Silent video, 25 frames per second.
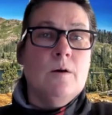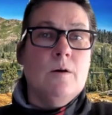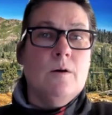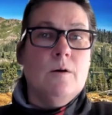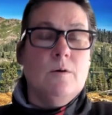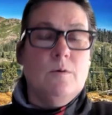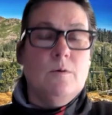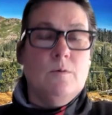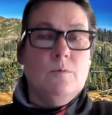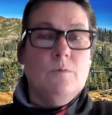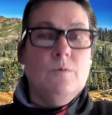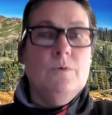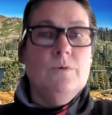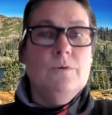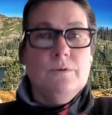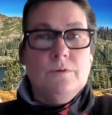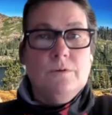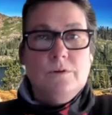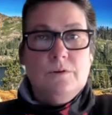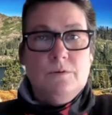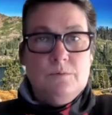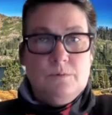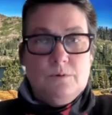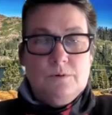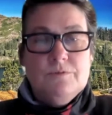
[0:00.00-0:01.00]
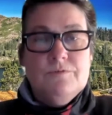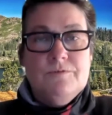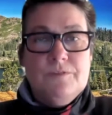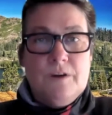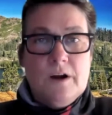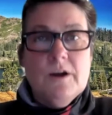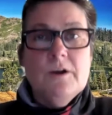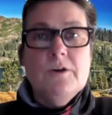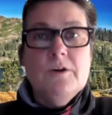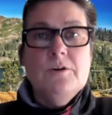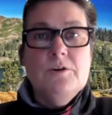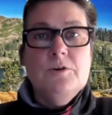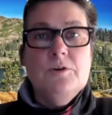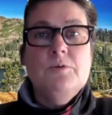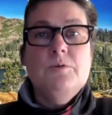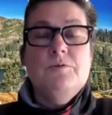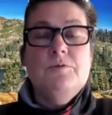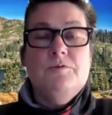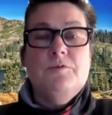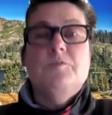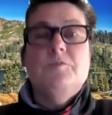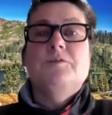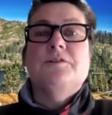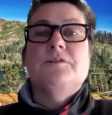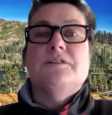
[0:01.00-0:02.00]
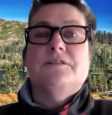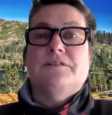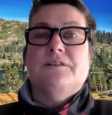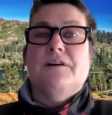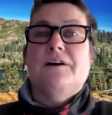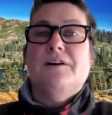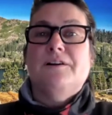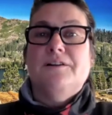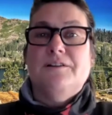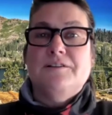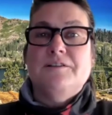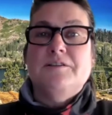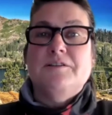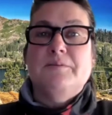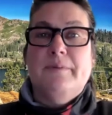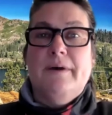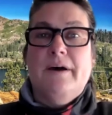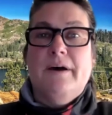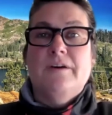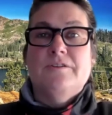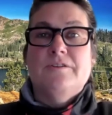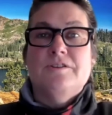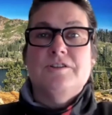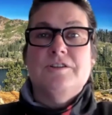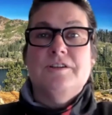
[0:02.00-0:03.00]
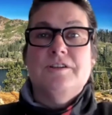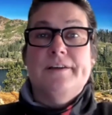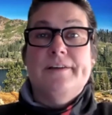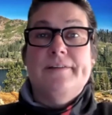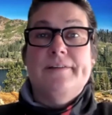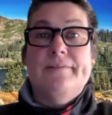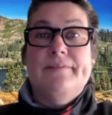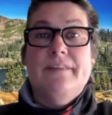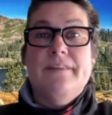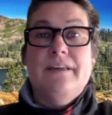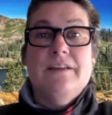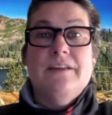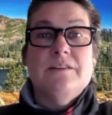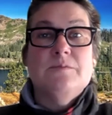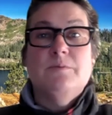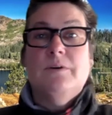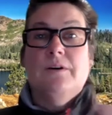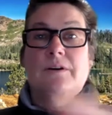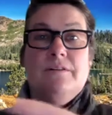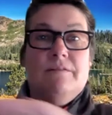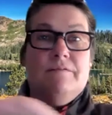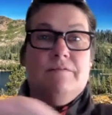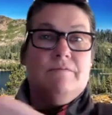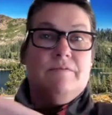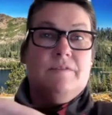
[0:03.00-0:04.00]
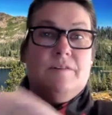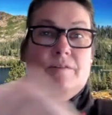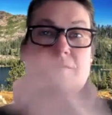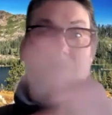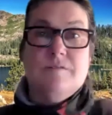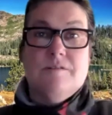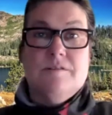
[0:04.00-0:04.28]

We'll fire you if you're dishonest about shit. That's what, there's